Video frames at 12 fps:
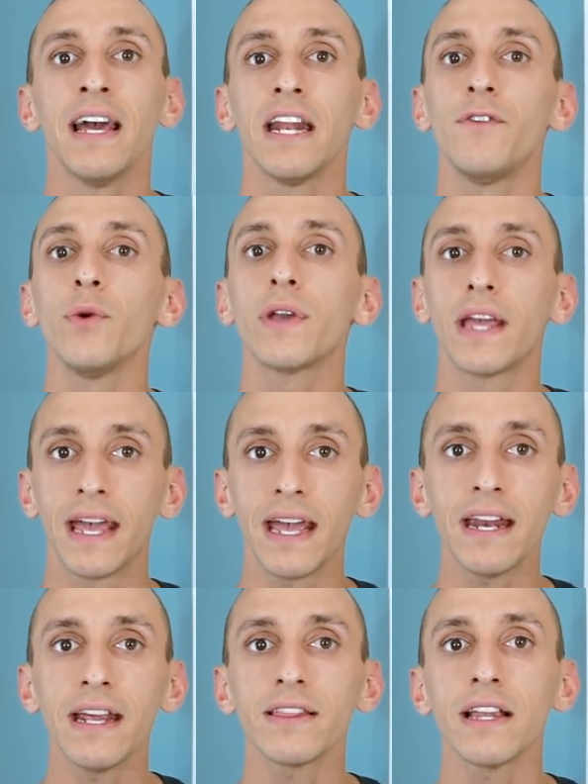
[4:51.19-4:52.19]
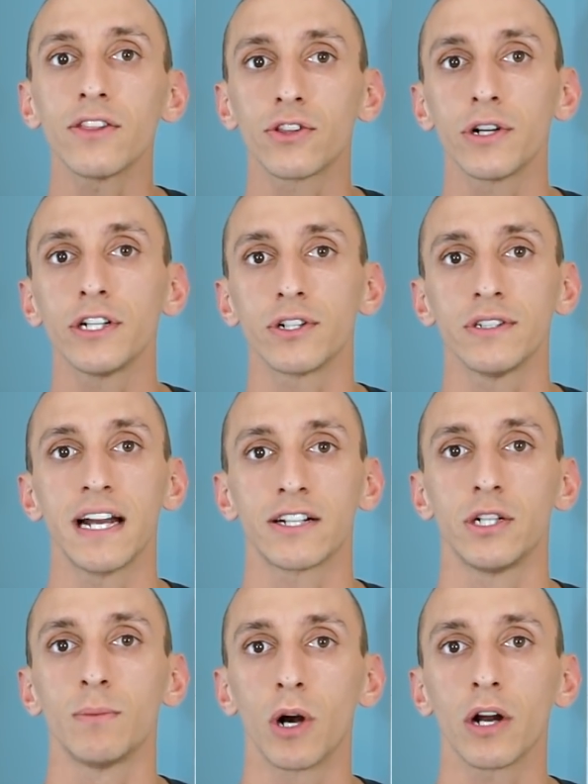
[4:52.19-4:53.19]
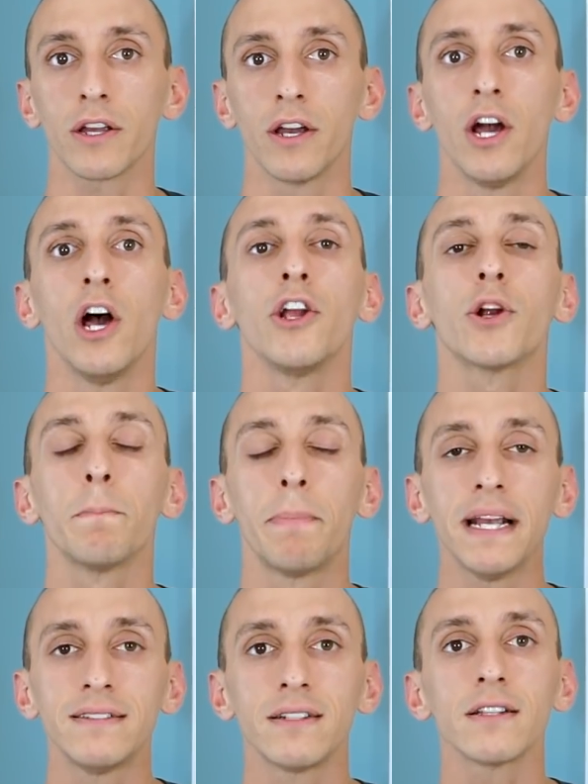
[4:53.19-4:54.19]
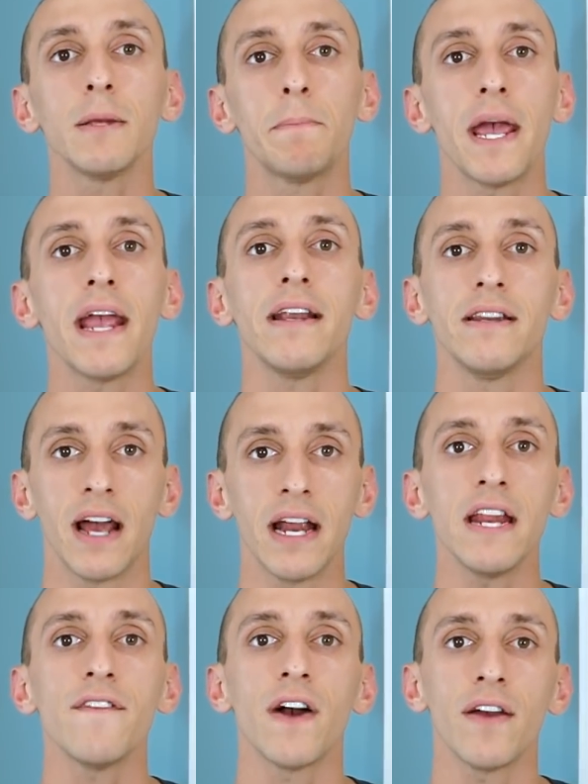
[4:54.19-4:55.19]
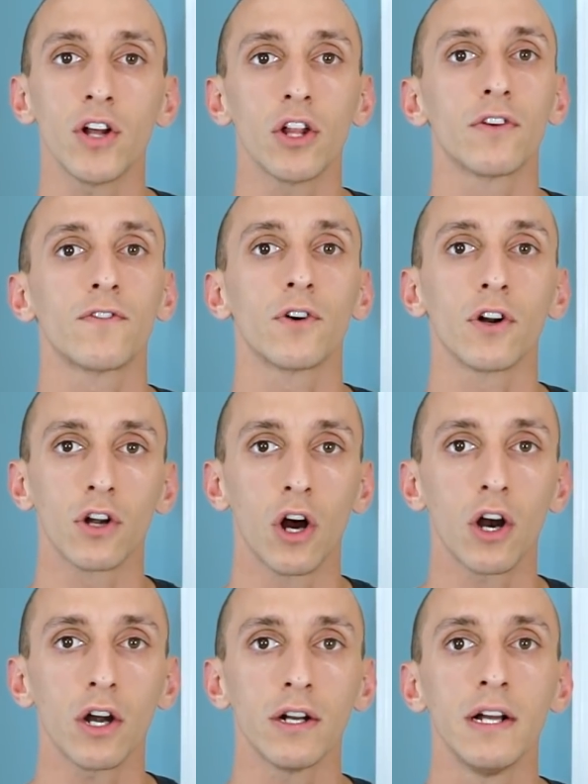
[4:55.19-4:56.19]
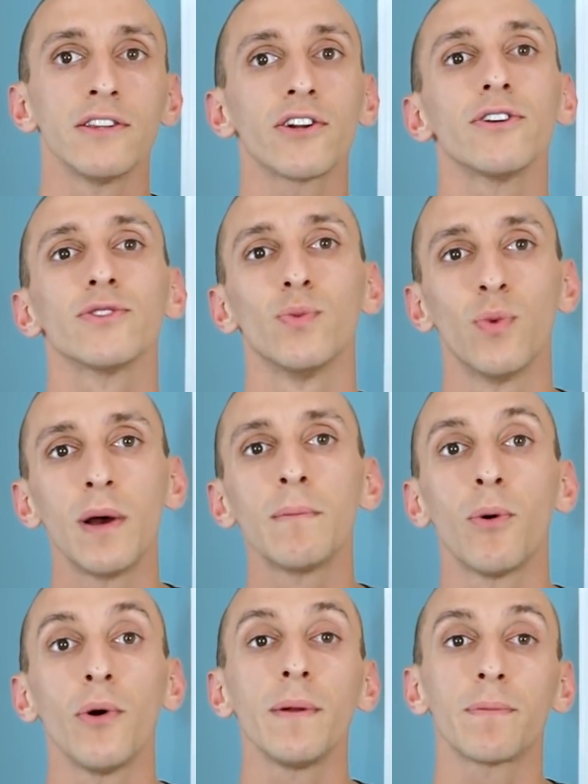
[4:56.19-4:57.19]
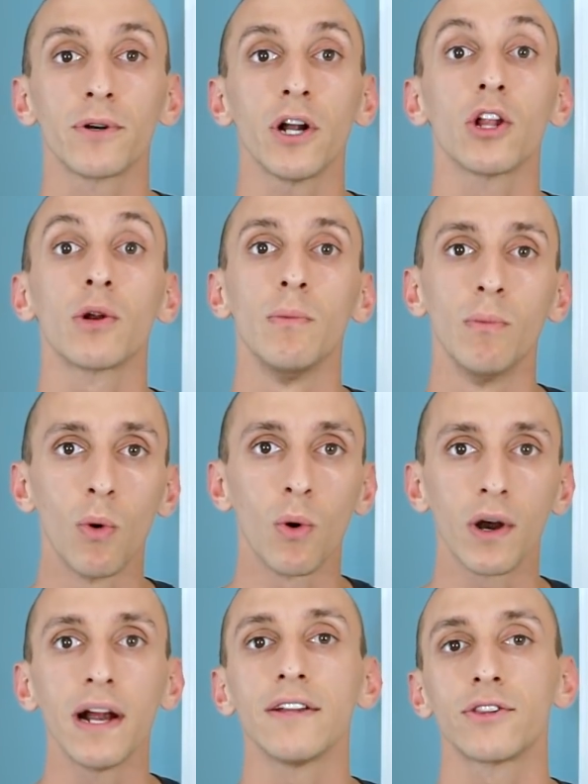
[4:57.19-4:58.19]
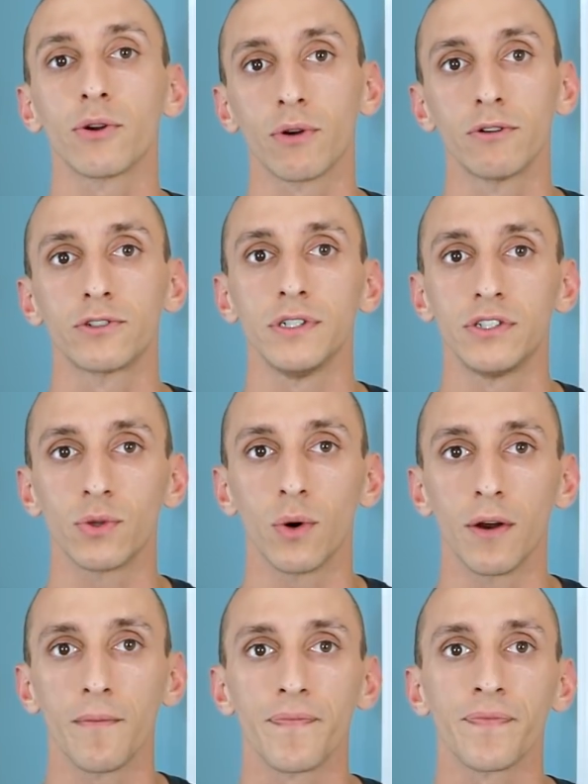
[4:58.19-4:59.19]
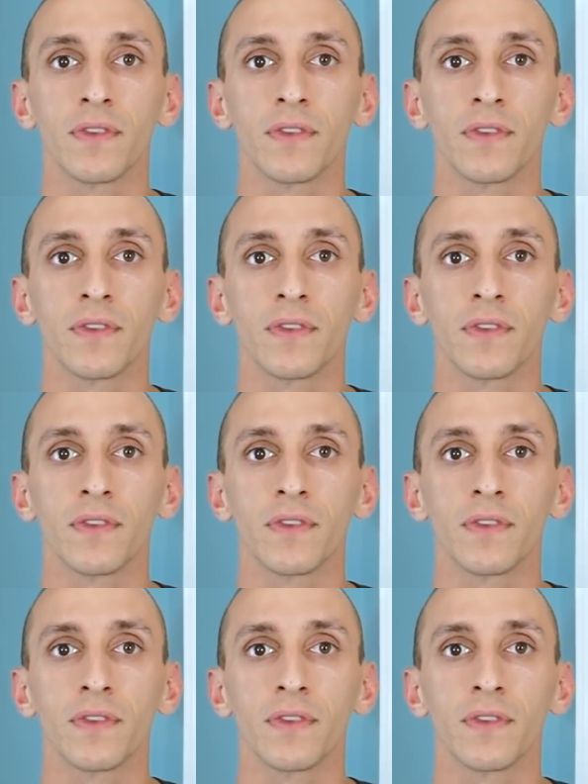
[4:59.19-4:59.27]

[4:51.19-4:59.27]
And if you can't hit that 30 transaction mark, you're basically paying $95 for a card that earns one point per dollar more at the grocery store.